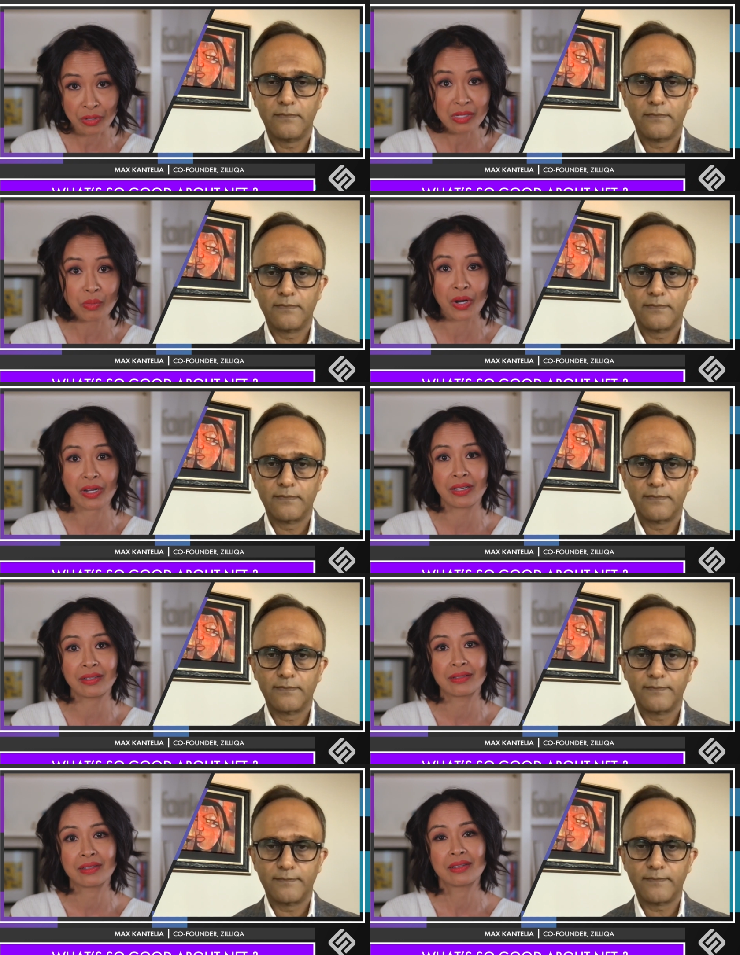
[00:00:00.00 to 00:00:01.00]
Speaker 1: goods market,
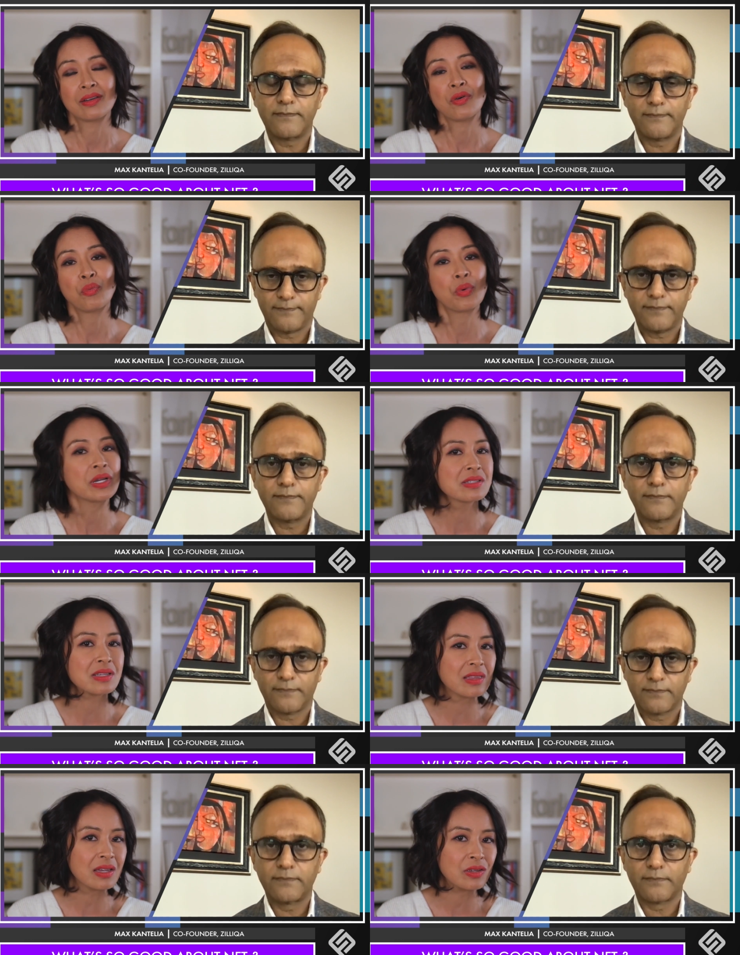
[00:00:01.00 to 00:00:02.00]
what is
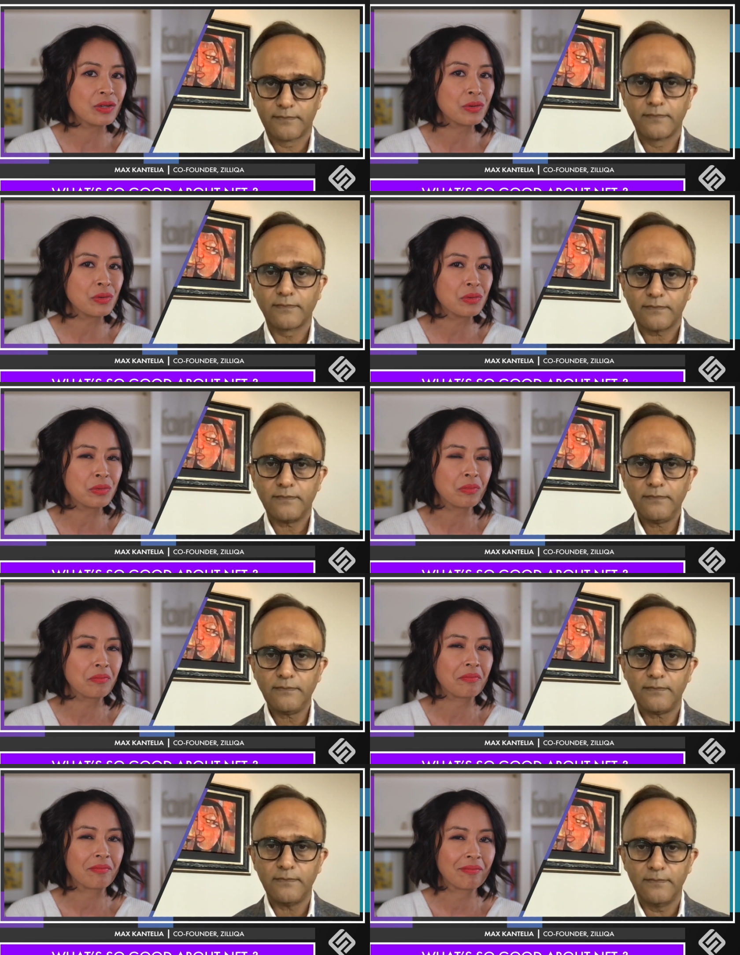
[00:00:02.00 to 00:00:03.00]
it that you
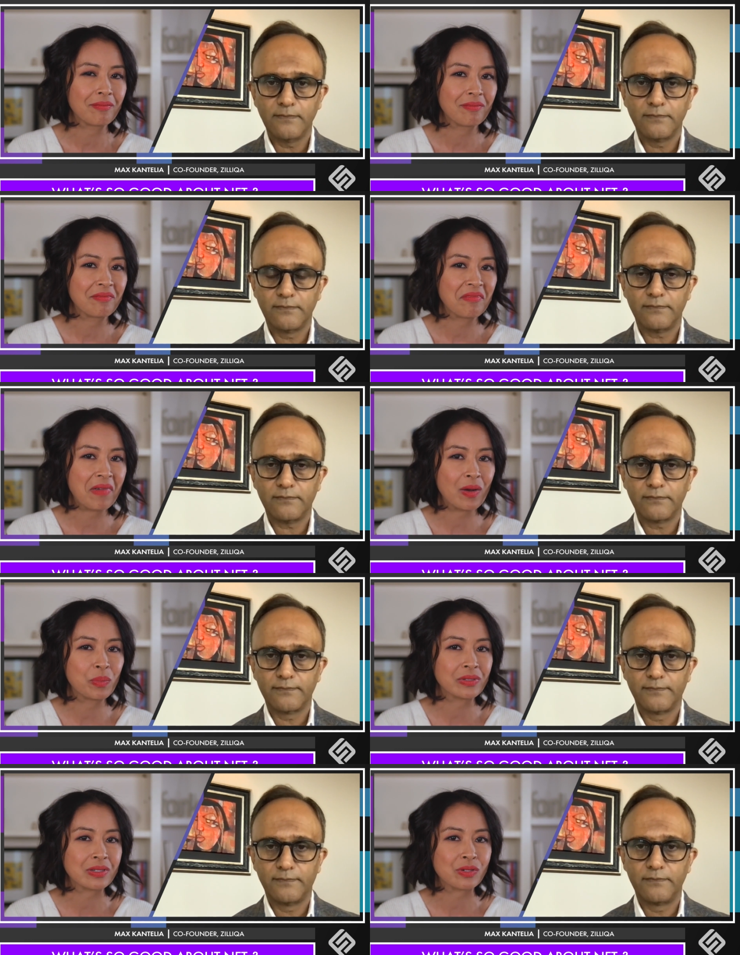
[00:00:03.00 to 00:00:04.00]
are
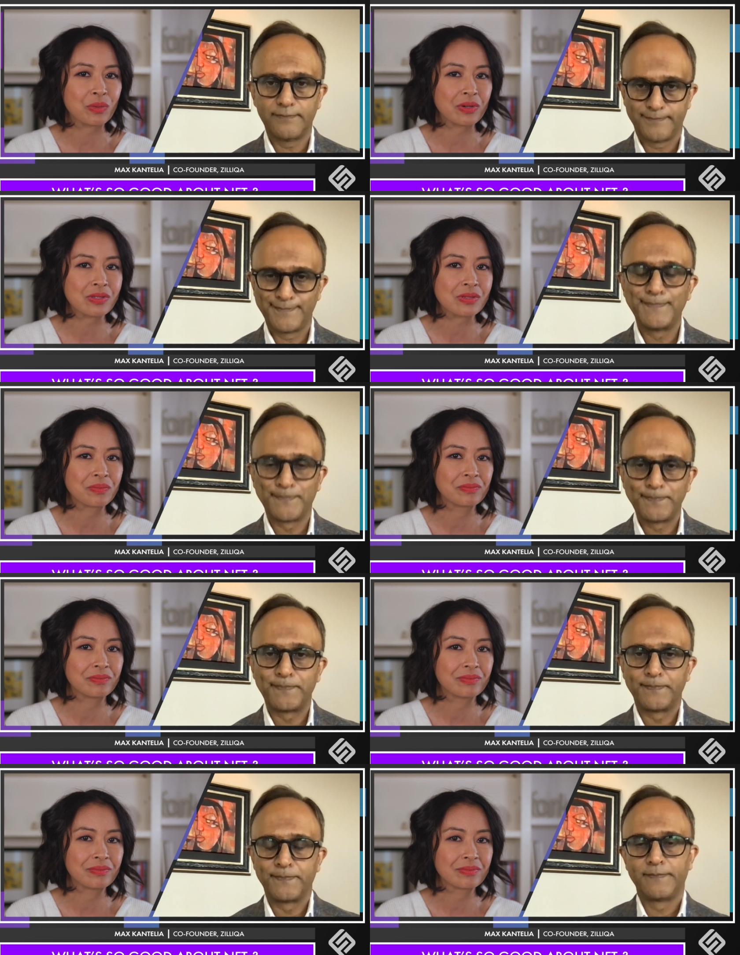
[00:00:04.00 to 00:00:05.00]
building towards?
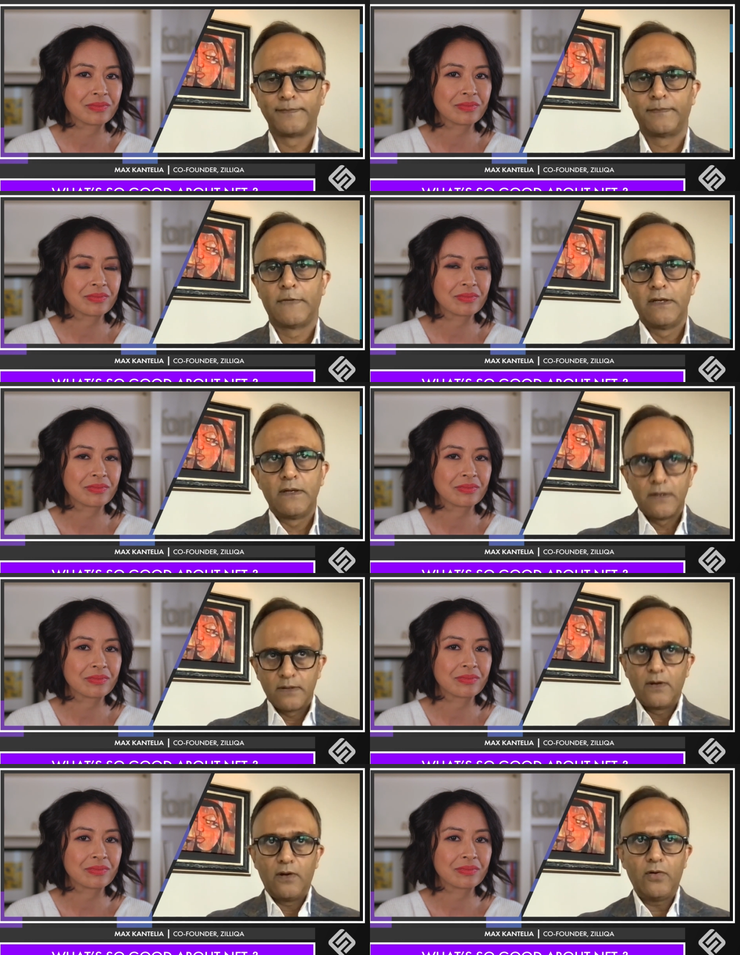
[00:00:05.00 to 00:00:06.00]

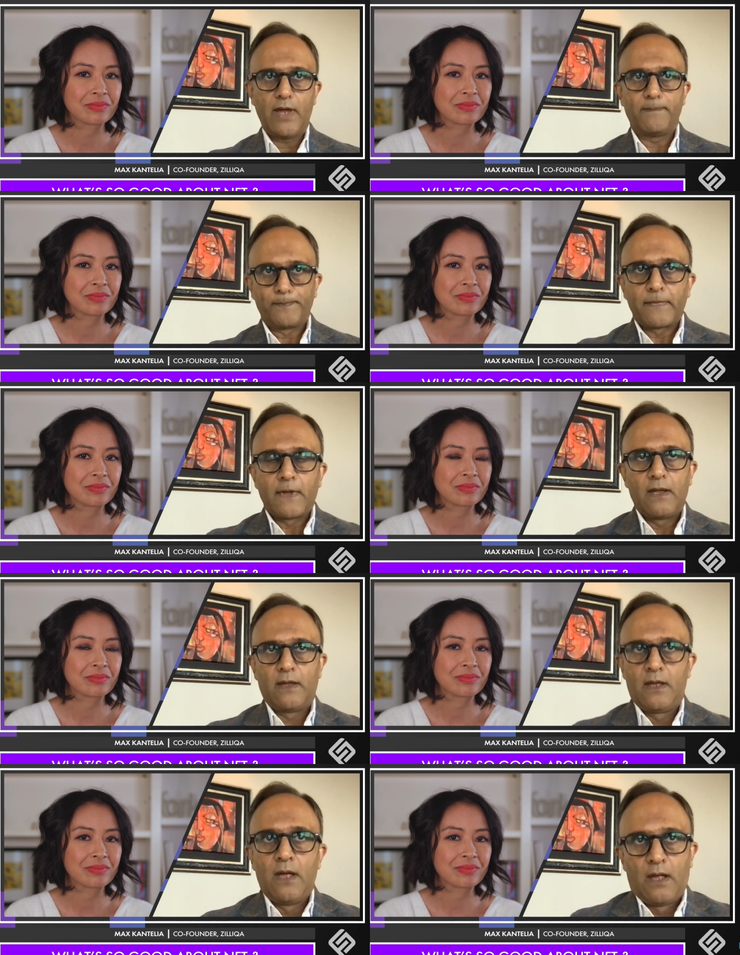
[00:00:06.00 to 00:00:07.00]
Speaker 2: Okay.
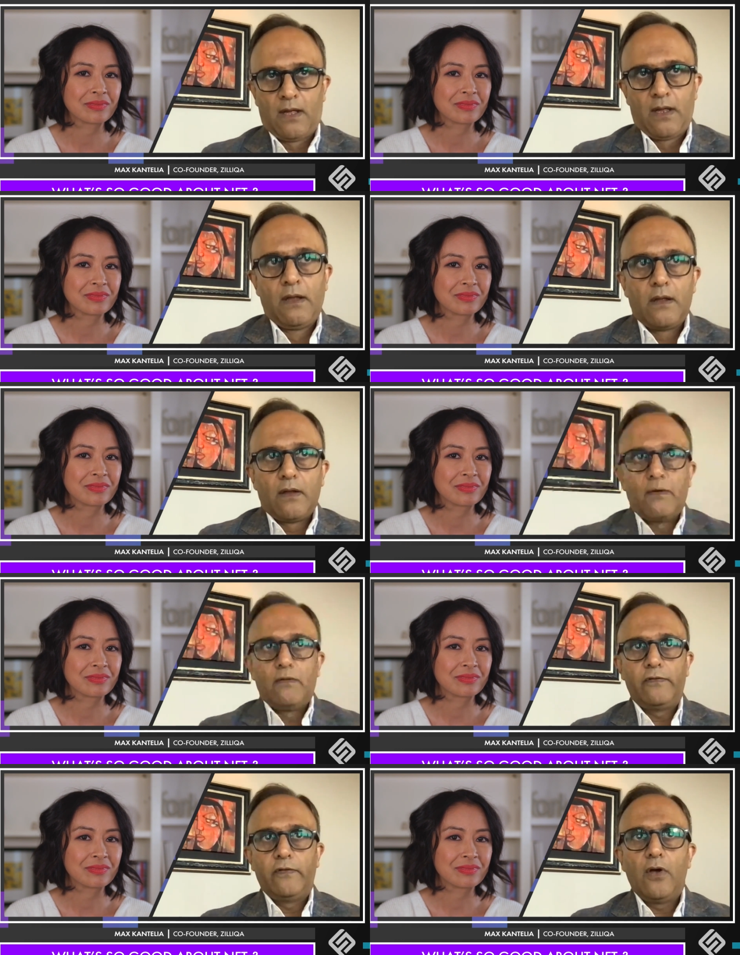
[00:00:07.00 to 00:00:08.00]

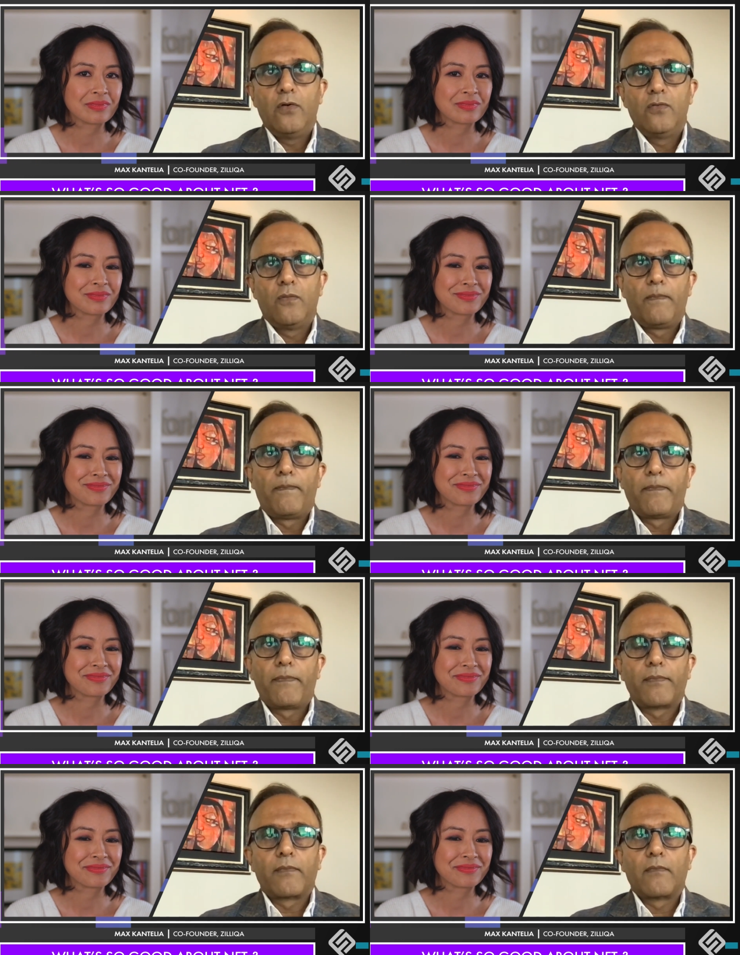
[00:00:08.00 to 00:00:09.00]
So
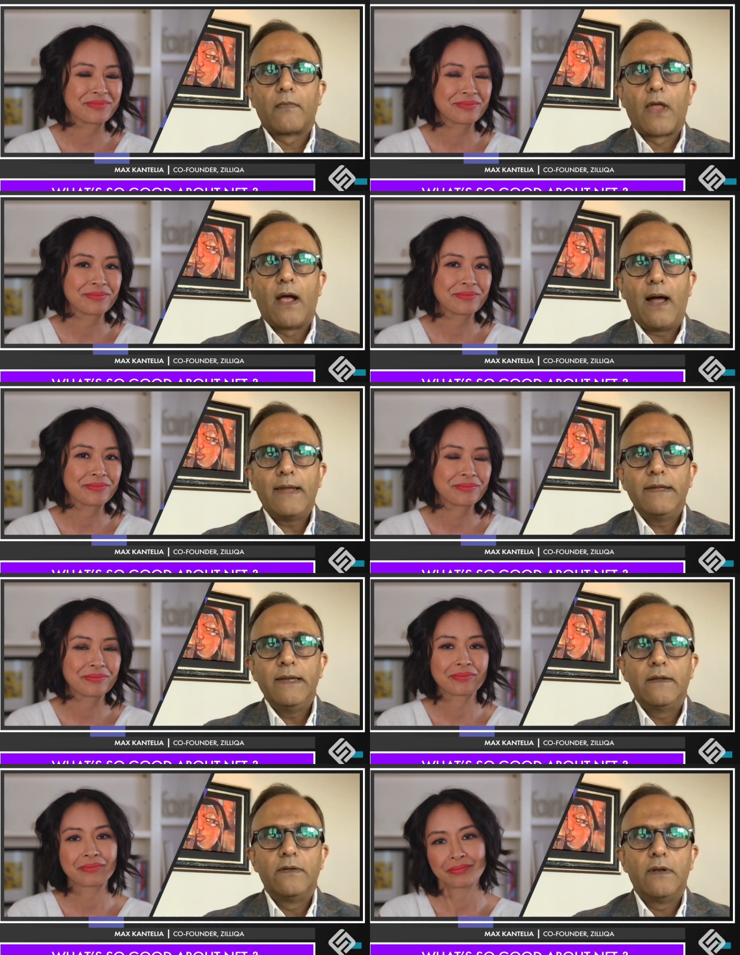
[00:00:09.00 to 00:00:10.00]
I
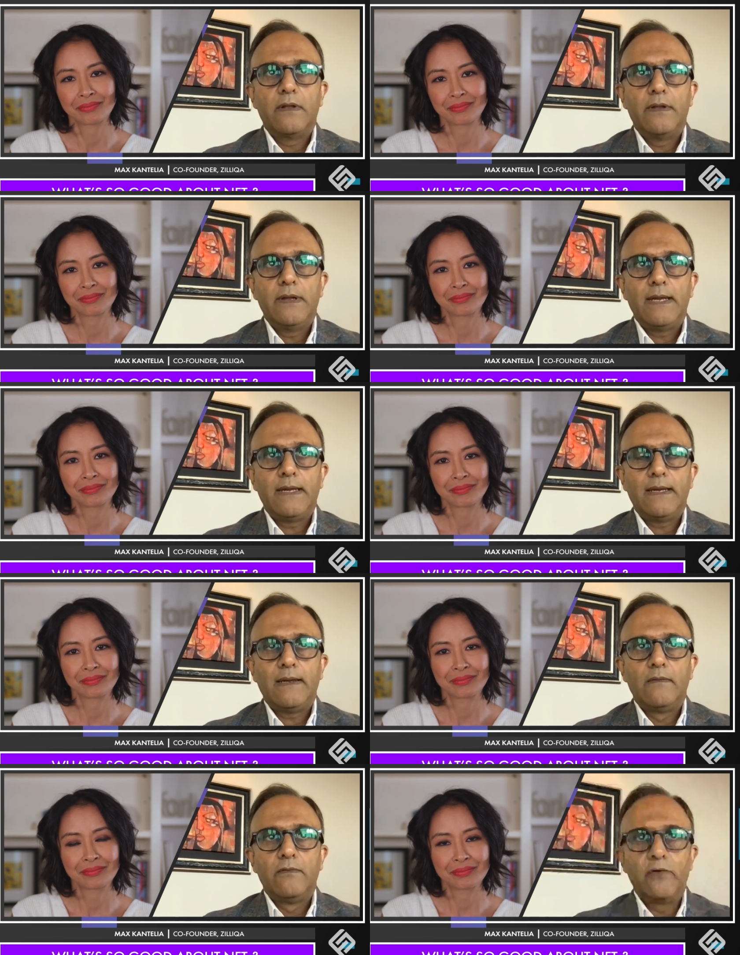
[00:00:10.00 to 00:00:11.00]
think that
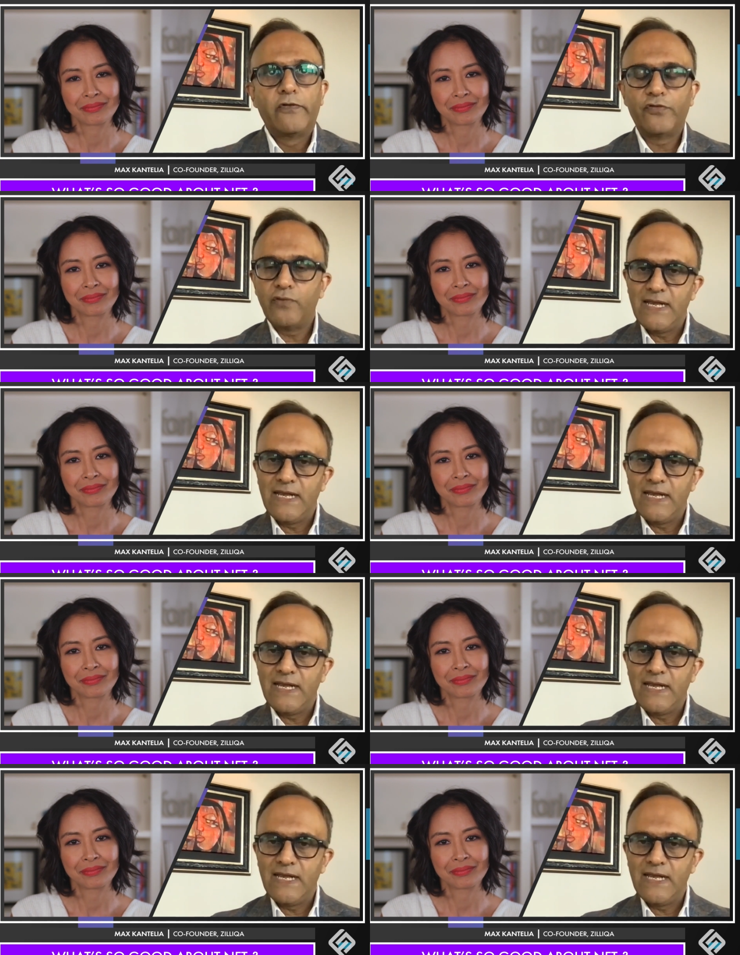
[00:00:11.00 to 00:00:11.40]
those three